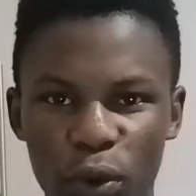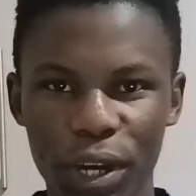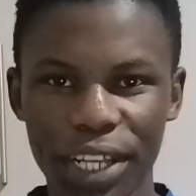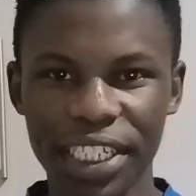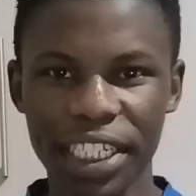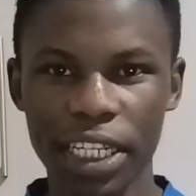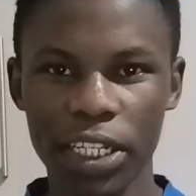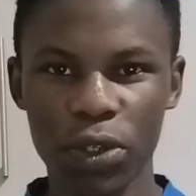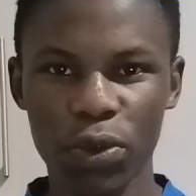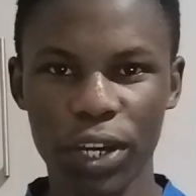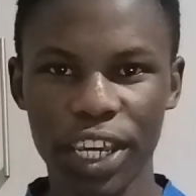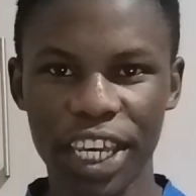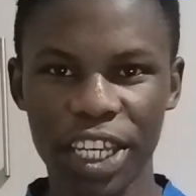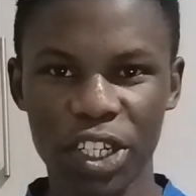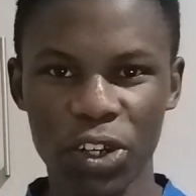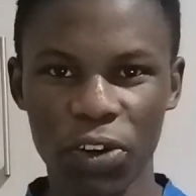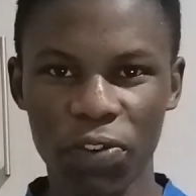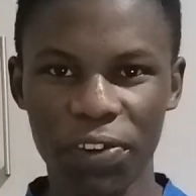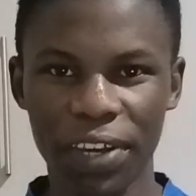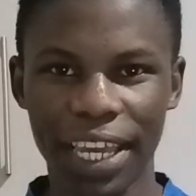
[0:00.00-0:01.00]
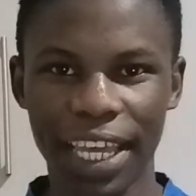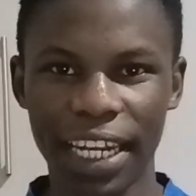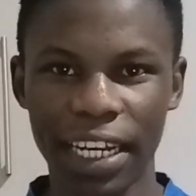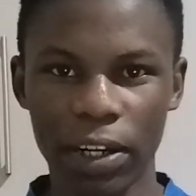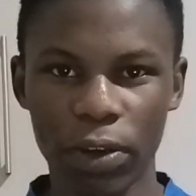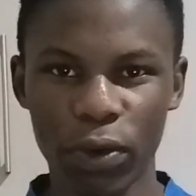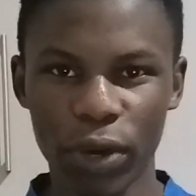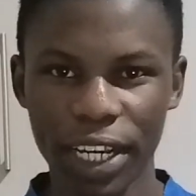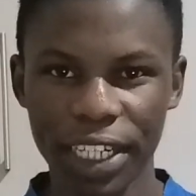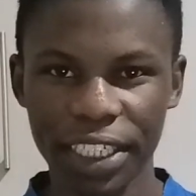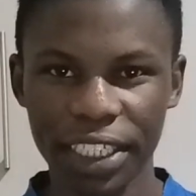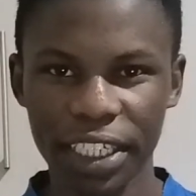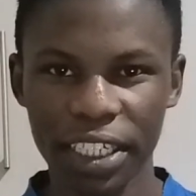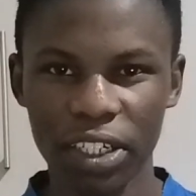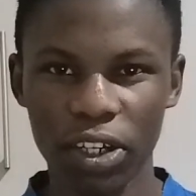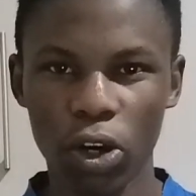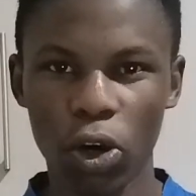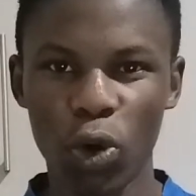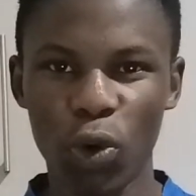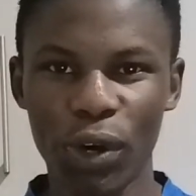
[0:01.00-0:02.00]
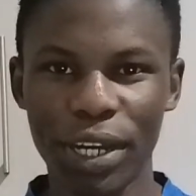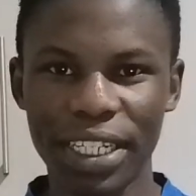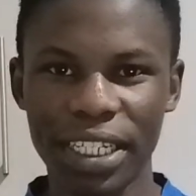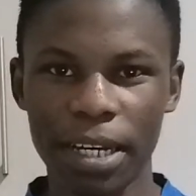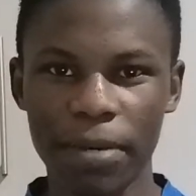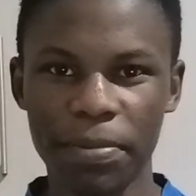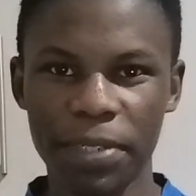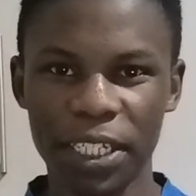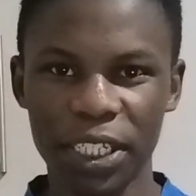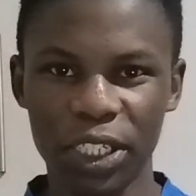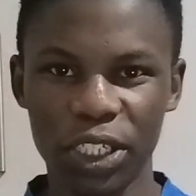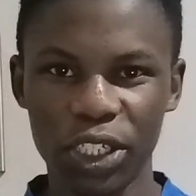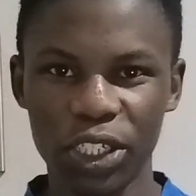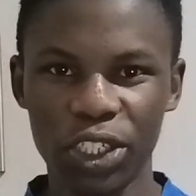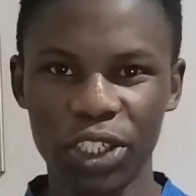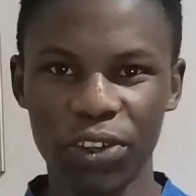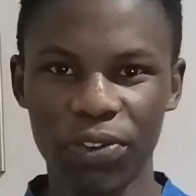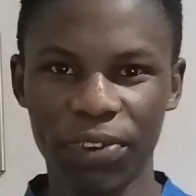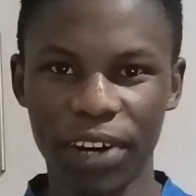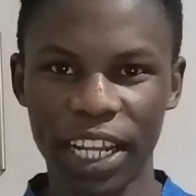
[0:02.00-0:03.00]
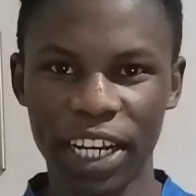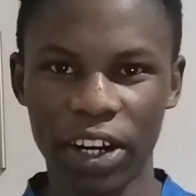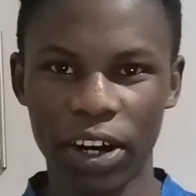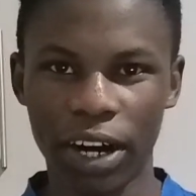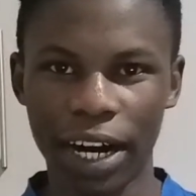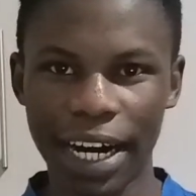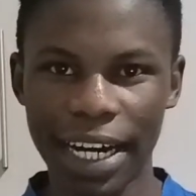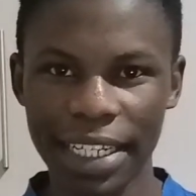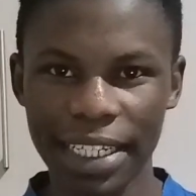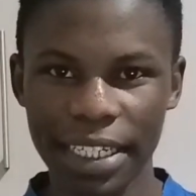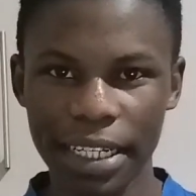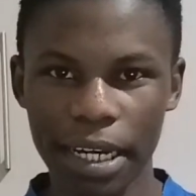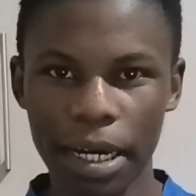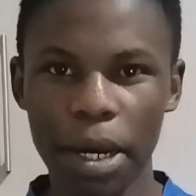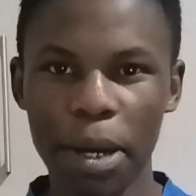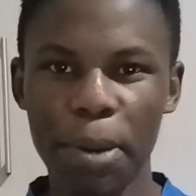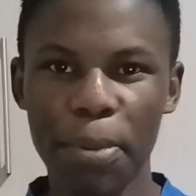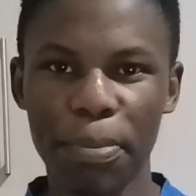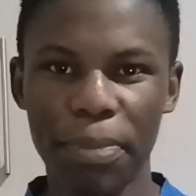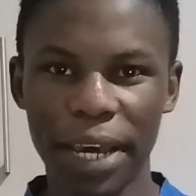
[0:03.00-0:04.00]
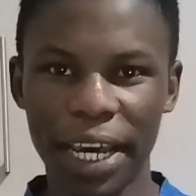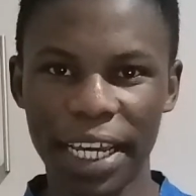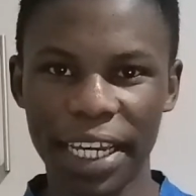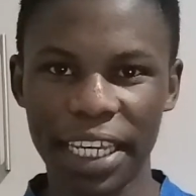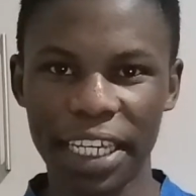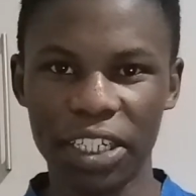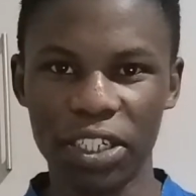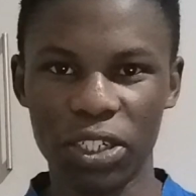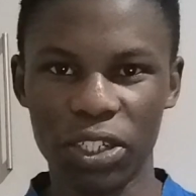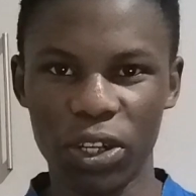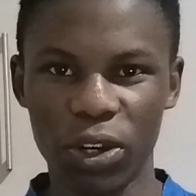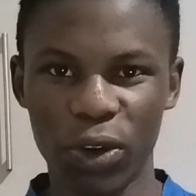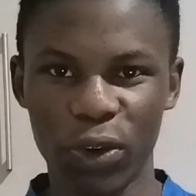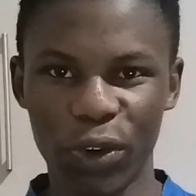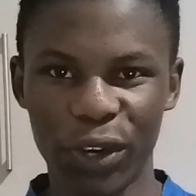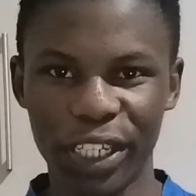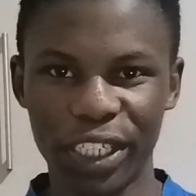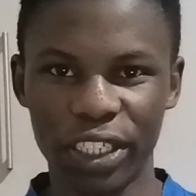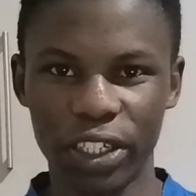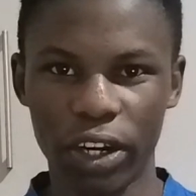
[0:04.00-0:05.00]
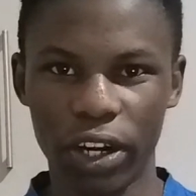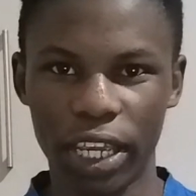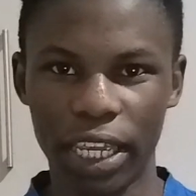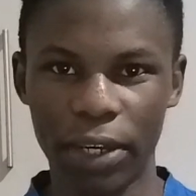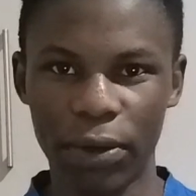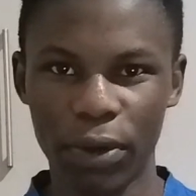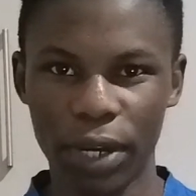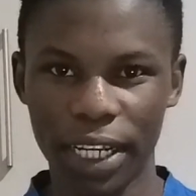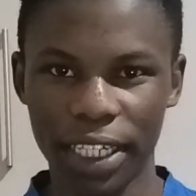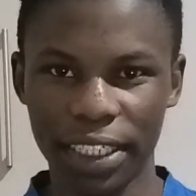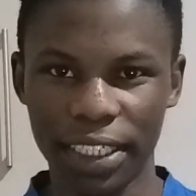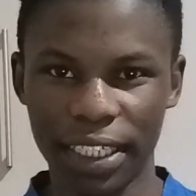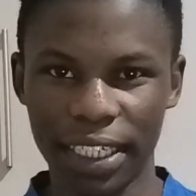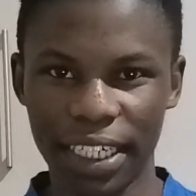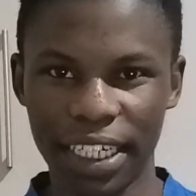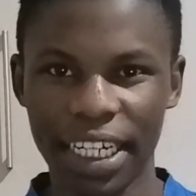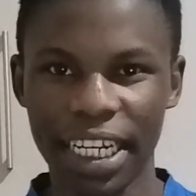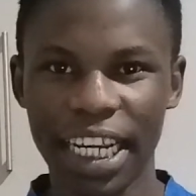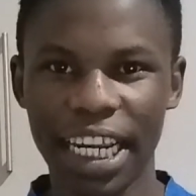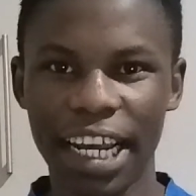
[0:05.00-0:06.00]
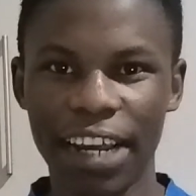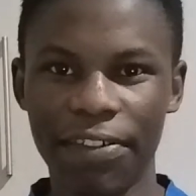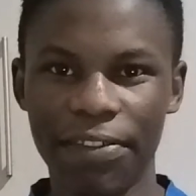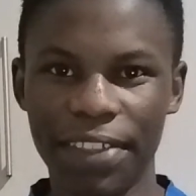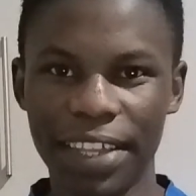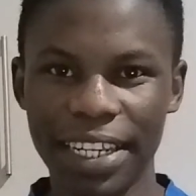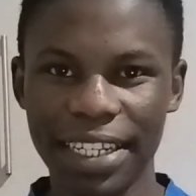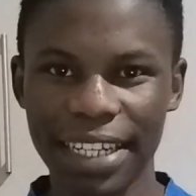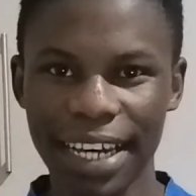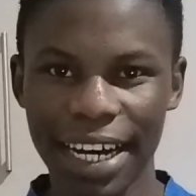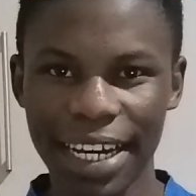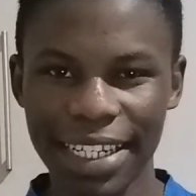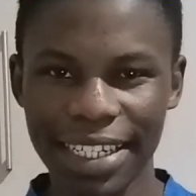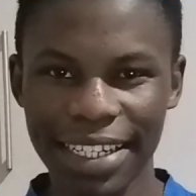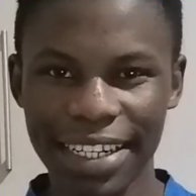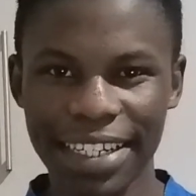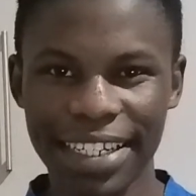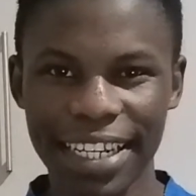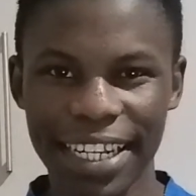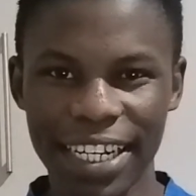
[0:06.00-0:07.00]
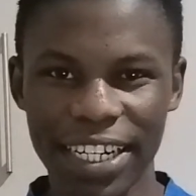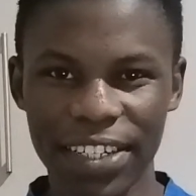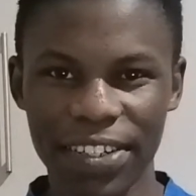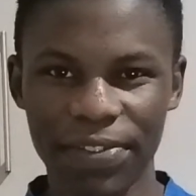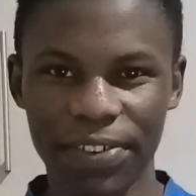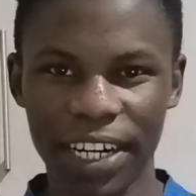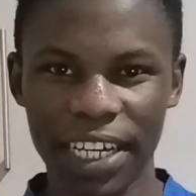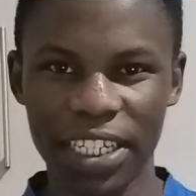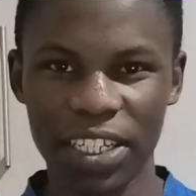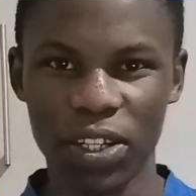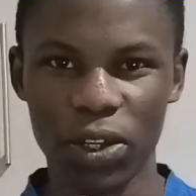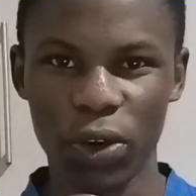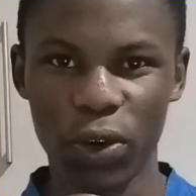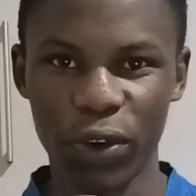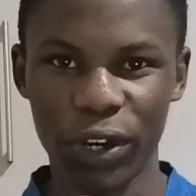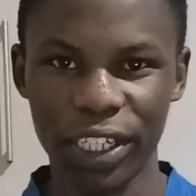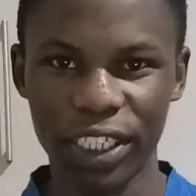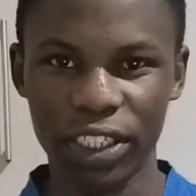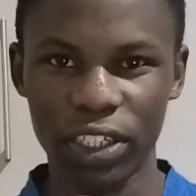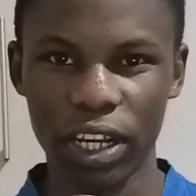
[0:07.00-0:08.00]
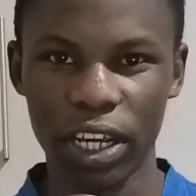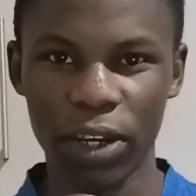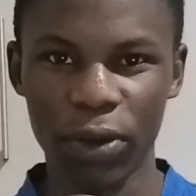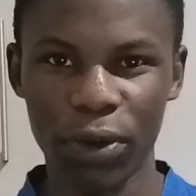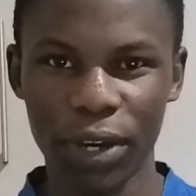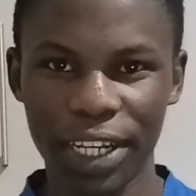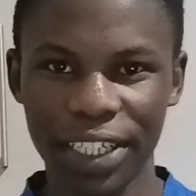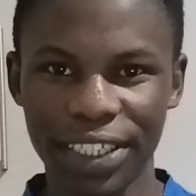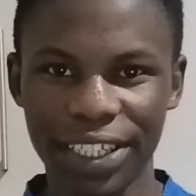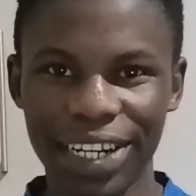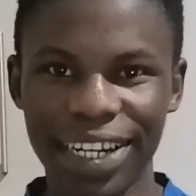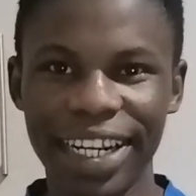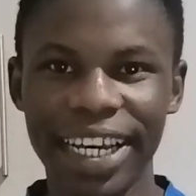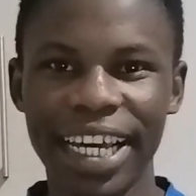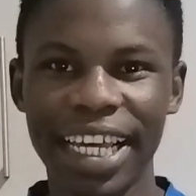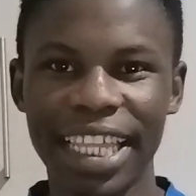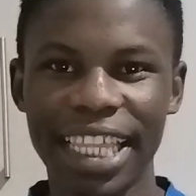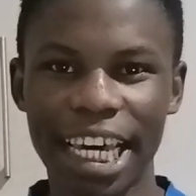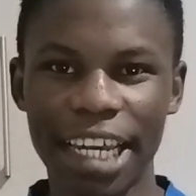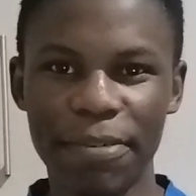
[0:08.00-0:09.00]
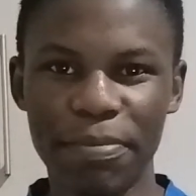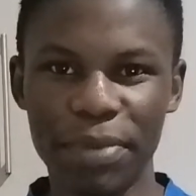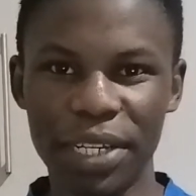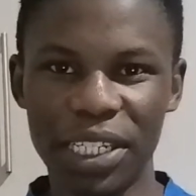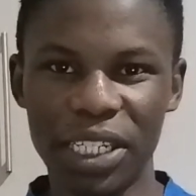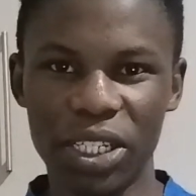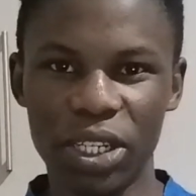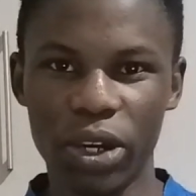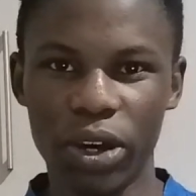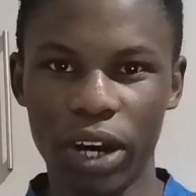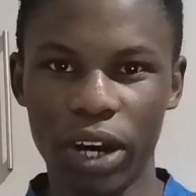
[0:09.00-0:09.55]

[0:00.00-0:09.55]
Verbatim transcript: questions where you're solving an equation, always substitute your final answer back into the original equation. If this answer satisfies the original equation, that means